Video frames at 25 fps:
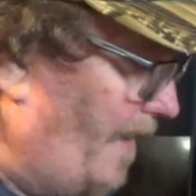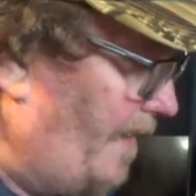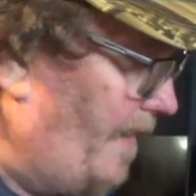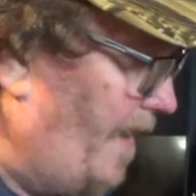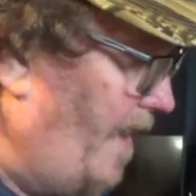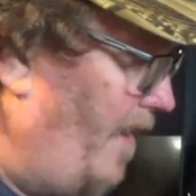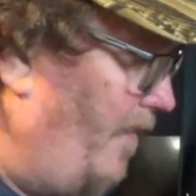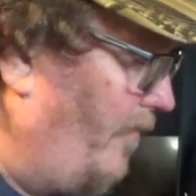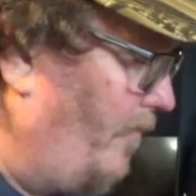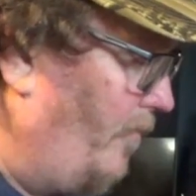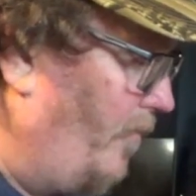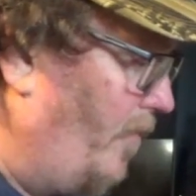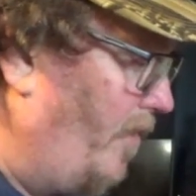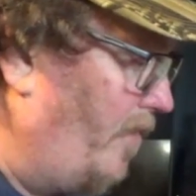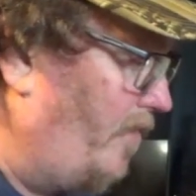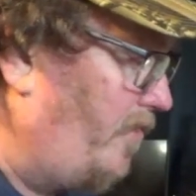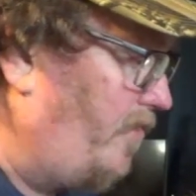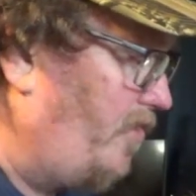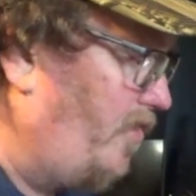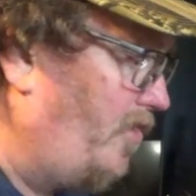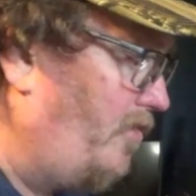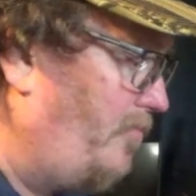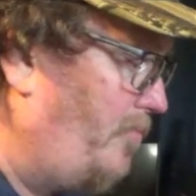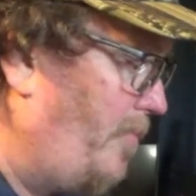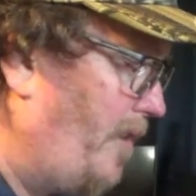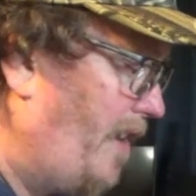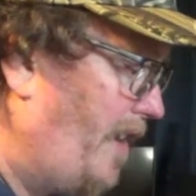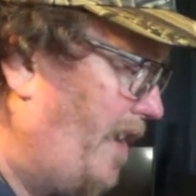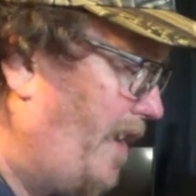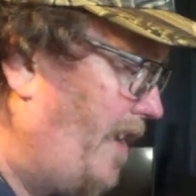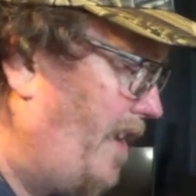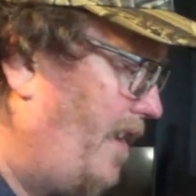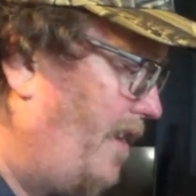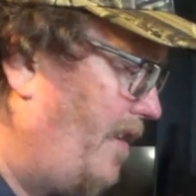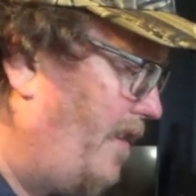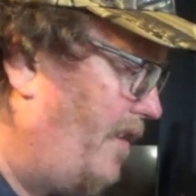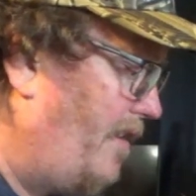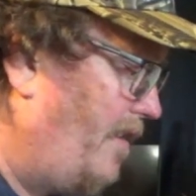down where it should be.
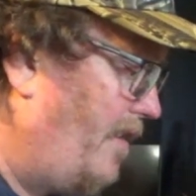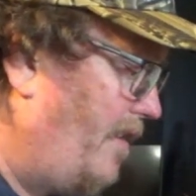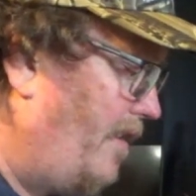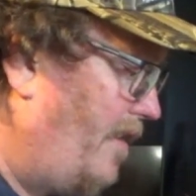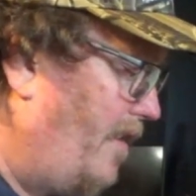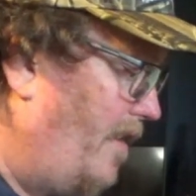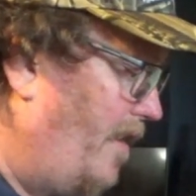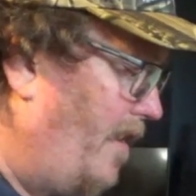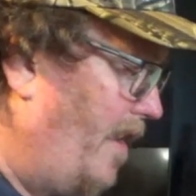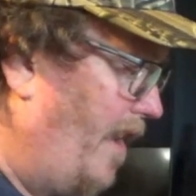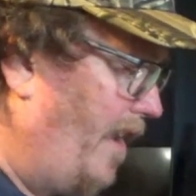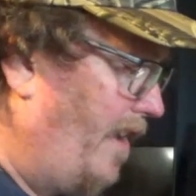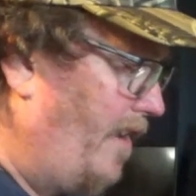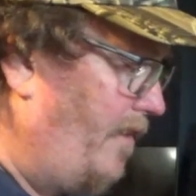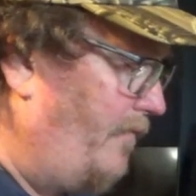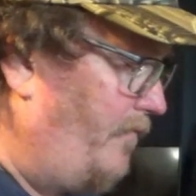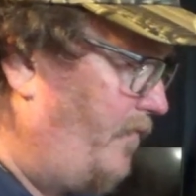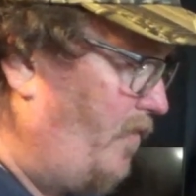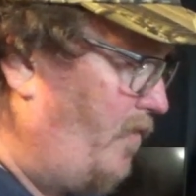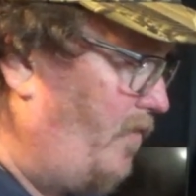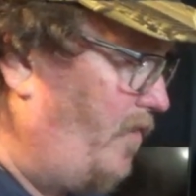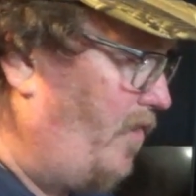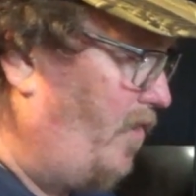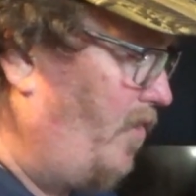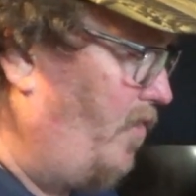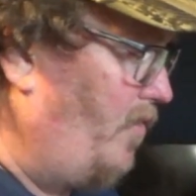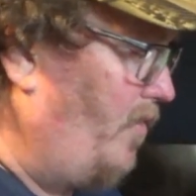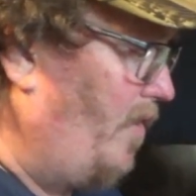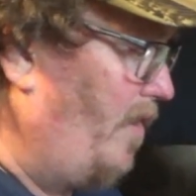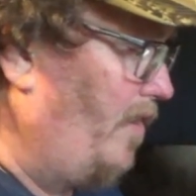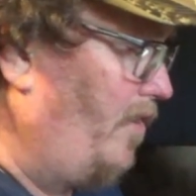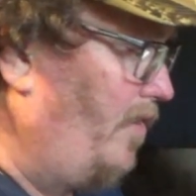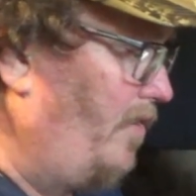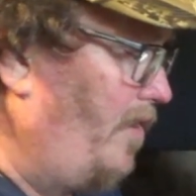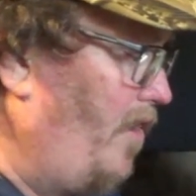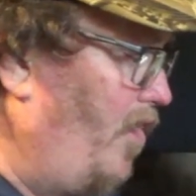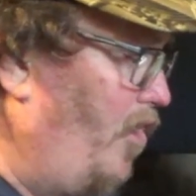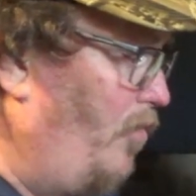And if you do,
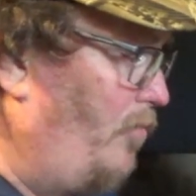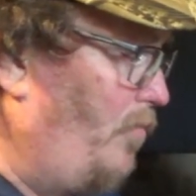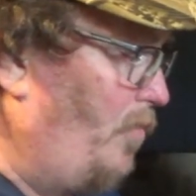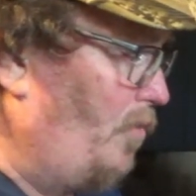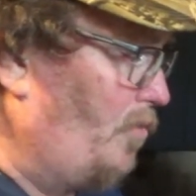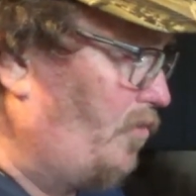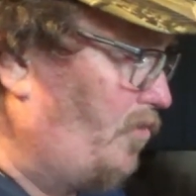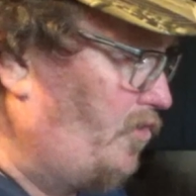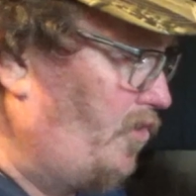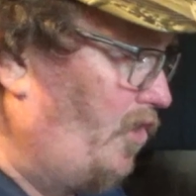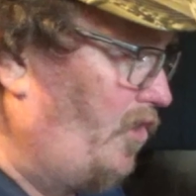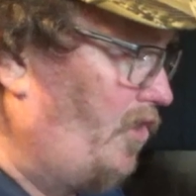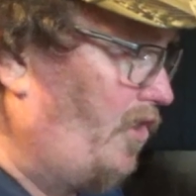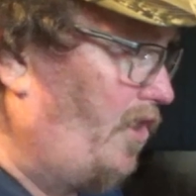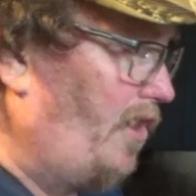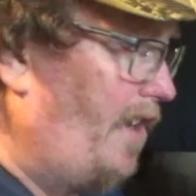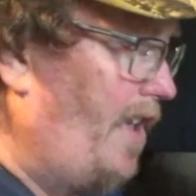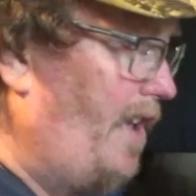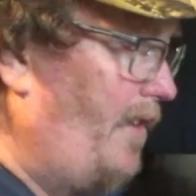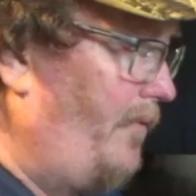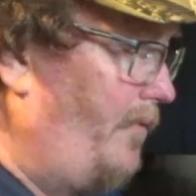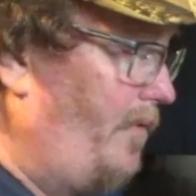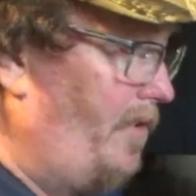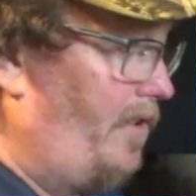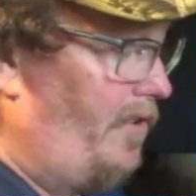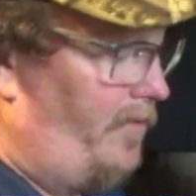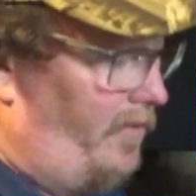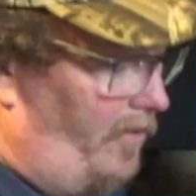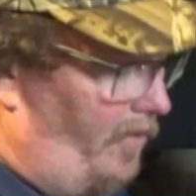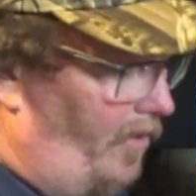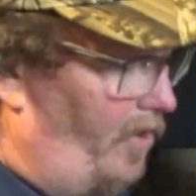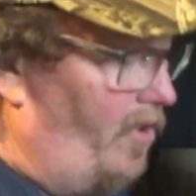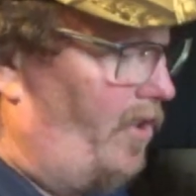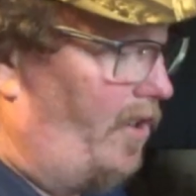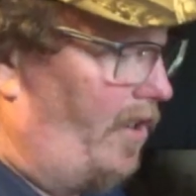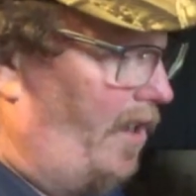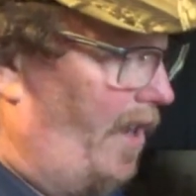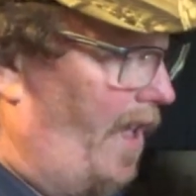it'll almost look like, well, it'll
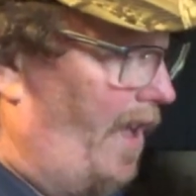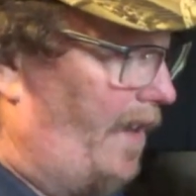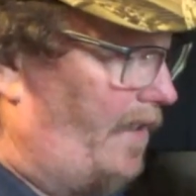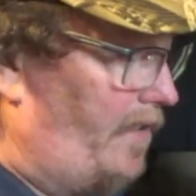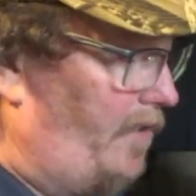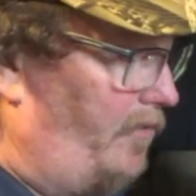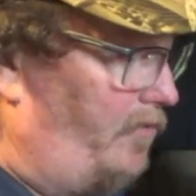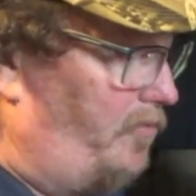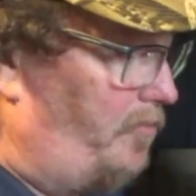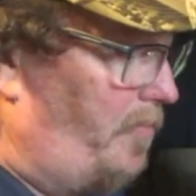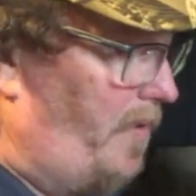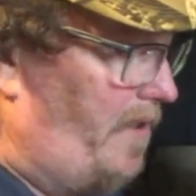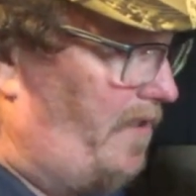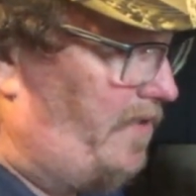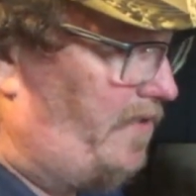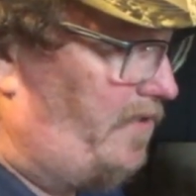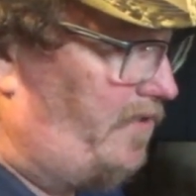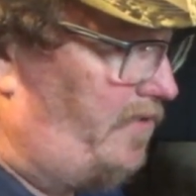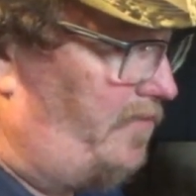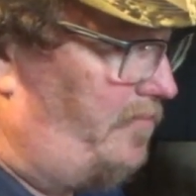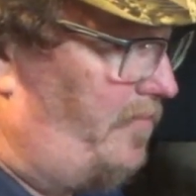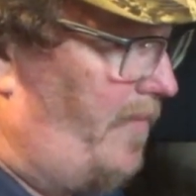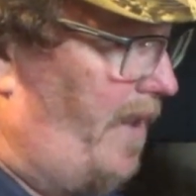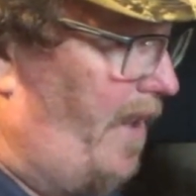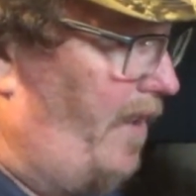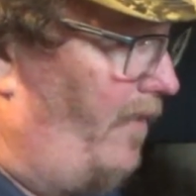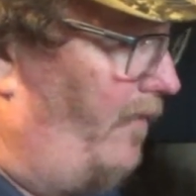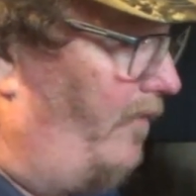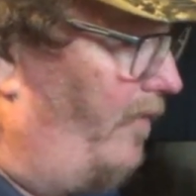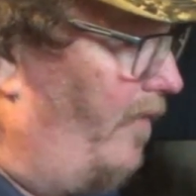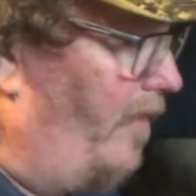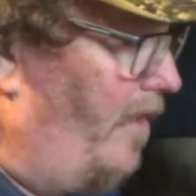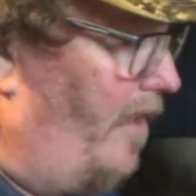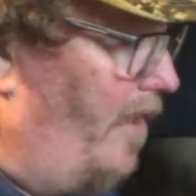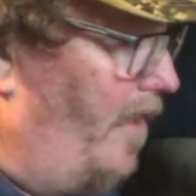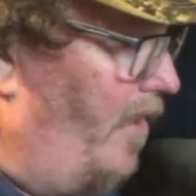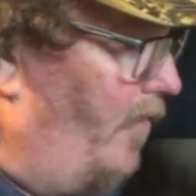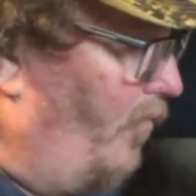look like those pieces of metal
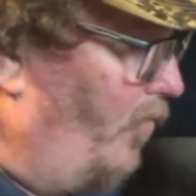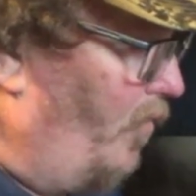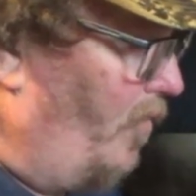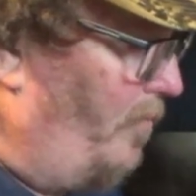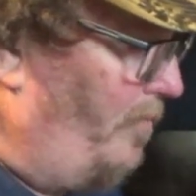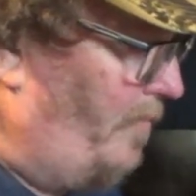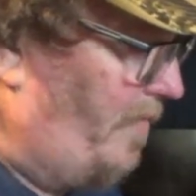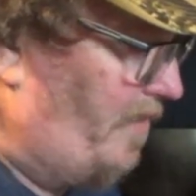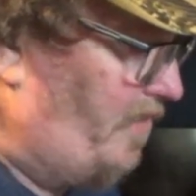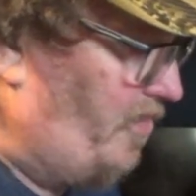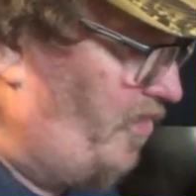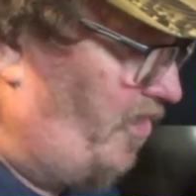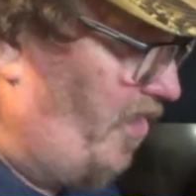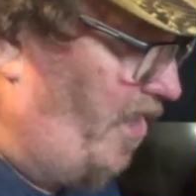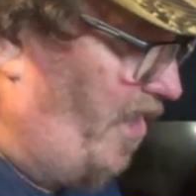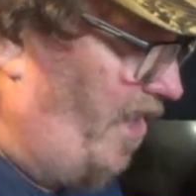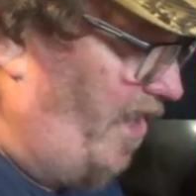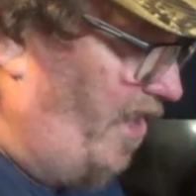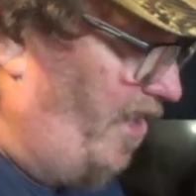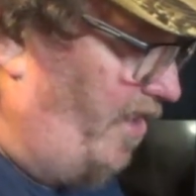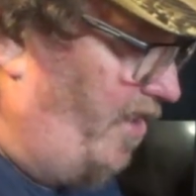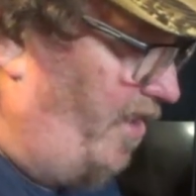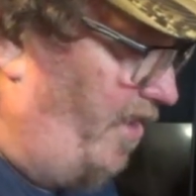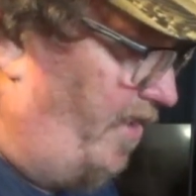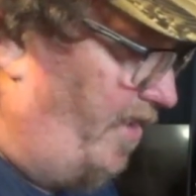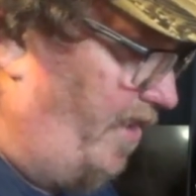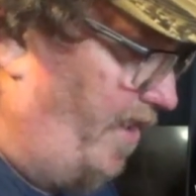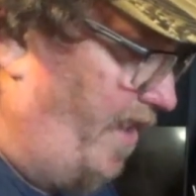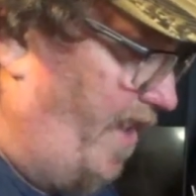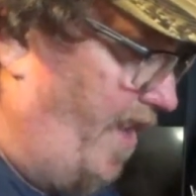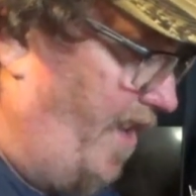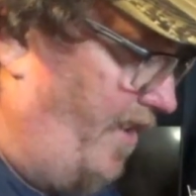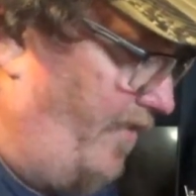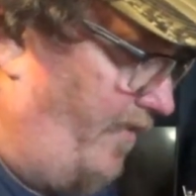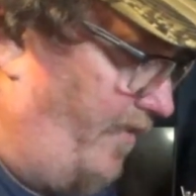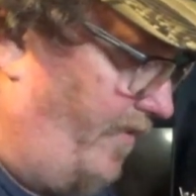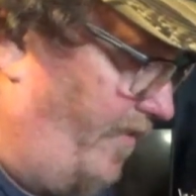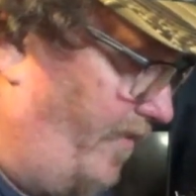were machined
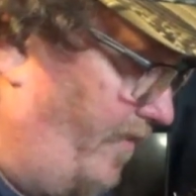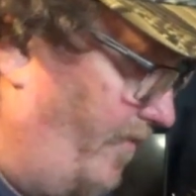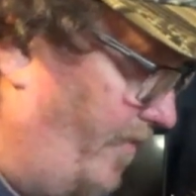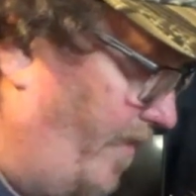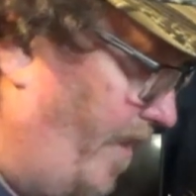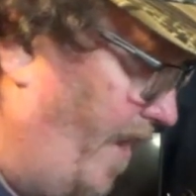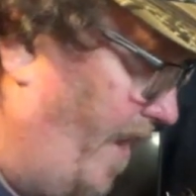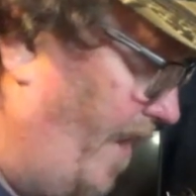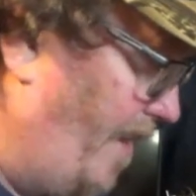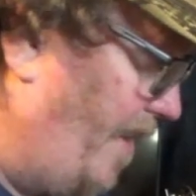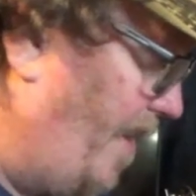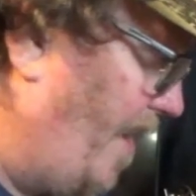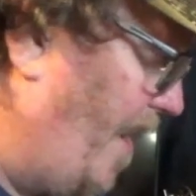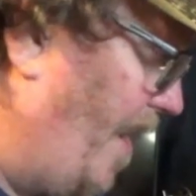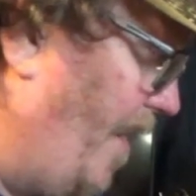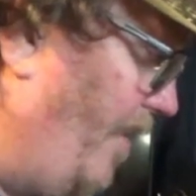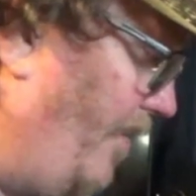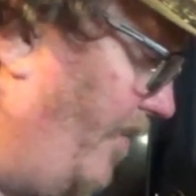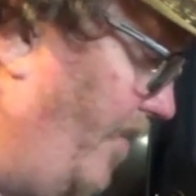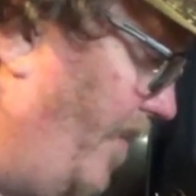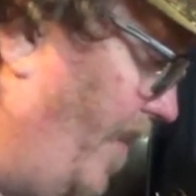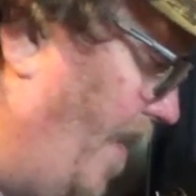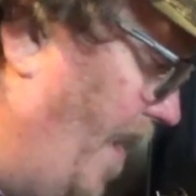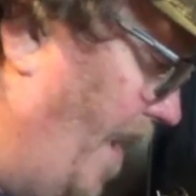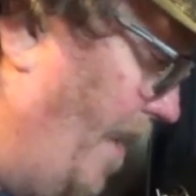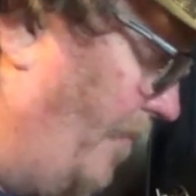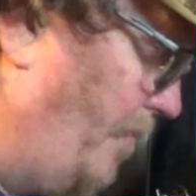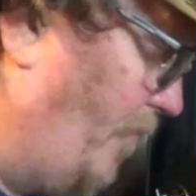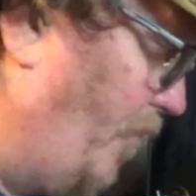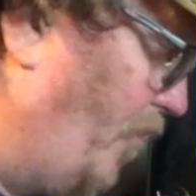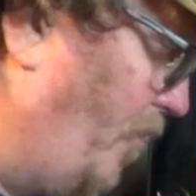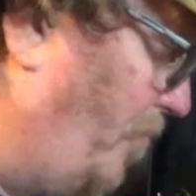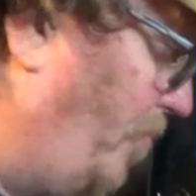together. Okay, now I'm going